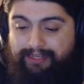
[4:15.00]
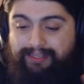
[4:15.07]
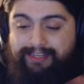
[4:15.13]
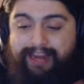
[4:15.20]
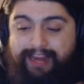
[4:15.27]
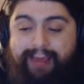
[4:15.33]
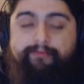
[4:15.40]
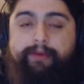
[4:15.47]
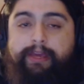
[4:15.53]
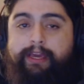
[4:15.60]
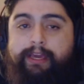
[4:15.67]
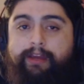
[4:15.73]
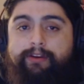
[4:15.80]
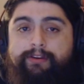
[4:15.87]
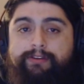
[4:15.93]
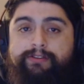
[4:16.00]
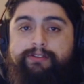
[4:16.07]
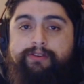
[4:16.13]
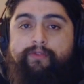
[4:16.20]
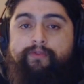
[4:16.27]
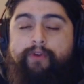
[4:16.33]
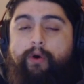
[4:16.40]
Dave McKinder's
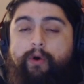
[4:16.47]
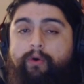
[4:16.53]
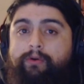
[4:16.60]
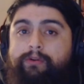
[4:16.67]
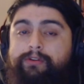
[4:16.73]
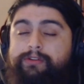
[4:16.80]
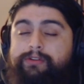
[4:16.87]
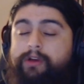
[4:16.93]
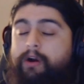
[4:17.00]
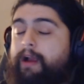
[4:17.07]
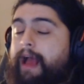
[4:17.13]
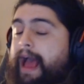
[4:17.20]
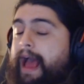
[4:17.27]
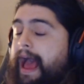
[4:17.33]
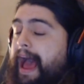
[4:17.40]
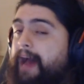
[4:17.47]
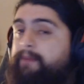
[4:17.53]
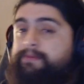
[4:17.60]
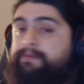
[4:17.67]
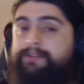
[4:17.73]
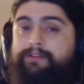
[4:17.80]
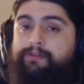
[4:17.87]
vocals are
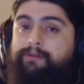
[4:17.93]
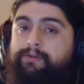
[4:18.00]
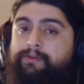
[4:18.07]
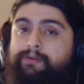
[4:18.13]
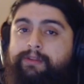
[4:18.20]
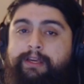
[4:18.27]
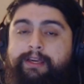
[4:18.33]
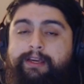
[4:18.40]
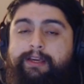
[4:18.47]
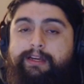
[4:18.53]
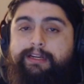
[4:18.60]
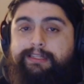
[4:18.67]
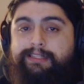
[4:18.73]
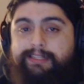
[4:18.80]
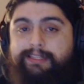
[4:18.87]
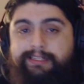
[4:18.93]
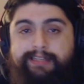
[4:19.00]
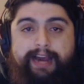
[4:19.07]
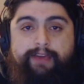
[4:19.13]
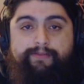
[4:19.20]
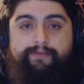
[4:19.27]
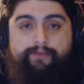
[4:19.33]
absolutely to
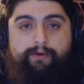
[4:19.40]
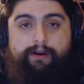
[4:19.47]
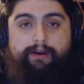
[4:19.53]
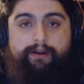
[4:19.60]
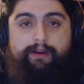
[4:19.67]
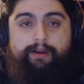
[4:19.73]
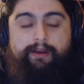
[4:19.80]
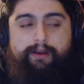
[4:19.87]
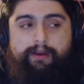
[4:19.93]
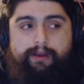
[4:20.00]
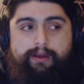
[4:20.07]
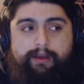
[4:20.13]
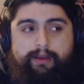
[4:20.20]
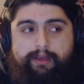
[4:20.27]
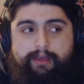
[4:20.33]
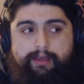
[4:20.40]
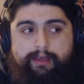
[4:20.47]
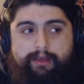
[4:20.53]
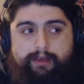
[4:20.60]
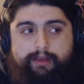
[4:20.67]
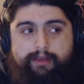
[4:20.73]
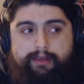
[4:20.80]
die for.
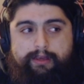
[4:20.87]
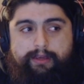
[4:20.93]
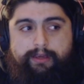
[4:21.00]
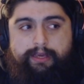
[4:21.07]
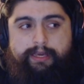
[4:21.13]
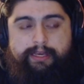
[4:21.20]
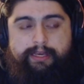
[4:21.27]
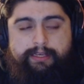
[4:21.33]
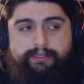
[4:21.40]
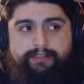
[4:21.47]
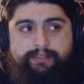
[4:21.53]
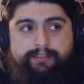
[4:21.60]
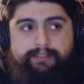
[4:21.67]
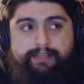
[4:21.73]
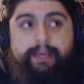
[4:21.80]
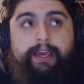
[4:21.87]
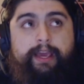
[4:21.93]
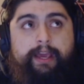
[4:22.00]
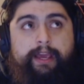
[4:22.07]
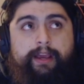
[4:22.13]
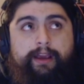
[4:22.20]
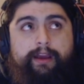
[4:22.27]
His
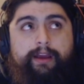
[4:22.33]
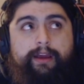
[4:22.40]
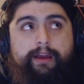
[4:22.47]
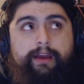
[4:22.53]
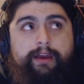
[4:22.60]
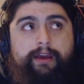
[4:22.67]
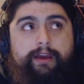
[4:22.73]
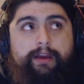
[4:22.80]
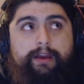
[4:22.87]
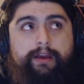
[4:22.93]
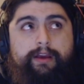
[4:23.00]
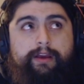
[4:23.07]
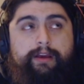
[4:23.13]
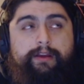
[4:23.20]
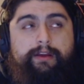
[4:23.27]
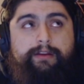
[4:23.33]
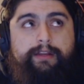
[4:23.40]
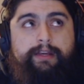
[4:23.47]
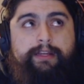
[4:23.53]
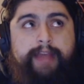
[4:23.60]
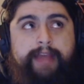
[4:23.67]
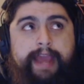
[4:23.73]
singing,
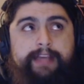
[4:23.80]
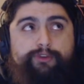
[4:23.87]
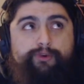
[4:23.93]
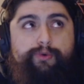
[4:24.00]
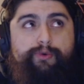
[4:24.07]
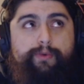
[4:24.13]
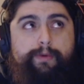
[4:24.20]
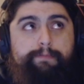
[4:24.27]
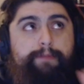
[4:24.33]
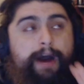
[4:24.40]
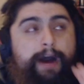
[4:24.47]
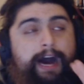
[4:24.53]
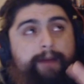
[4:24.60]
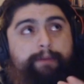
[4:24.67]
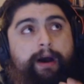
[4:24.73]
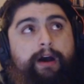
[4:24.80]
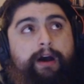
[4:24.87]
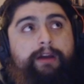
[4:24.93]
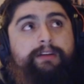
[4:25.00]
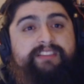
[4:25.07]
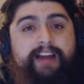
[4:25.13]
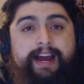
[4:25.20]
it takes pop
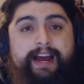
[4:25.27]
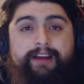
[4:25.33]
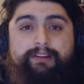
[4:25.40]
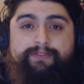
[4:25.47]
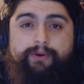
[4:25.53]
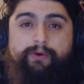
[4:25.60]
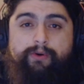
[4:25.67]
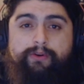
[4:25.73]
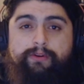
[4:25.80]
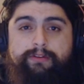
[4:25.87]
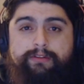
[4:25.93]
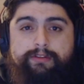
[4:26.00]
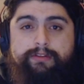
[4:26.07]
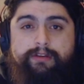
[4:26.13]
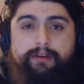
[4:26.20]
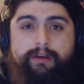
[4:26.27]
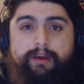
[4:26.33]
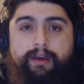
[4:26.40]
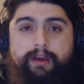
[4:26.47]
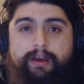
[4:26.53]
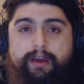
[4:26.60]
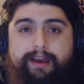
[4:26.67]
punk style vocals
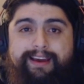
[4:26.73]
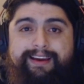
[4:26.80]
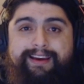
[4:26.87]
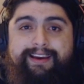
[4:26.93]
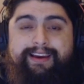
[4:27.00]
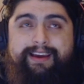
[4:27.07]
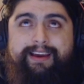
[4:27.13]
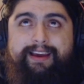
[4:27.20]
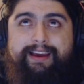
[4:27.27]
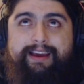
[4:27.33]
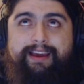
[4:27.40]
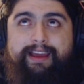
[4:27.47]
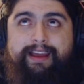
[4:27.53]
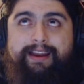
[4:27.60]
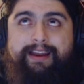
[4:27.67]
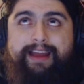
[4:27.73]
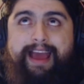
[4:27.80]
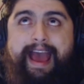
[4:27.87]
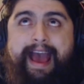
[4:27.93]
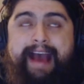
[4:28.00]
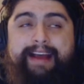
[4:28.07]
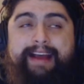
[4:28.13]
and
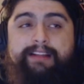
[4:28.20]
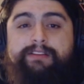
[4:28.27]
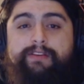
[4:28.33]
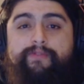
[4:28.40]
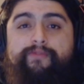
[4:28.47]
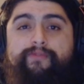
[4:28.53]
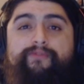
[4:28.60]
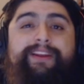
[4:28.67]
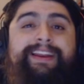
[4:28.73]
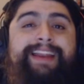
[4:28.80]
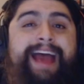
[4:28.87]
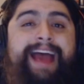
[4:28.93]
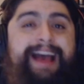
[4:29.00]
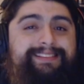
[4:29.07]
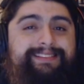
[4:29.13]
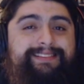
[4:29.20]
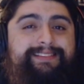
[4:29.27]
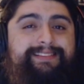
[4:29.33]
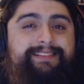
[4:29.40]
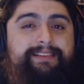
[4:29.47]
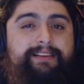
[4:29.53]
adds finesse.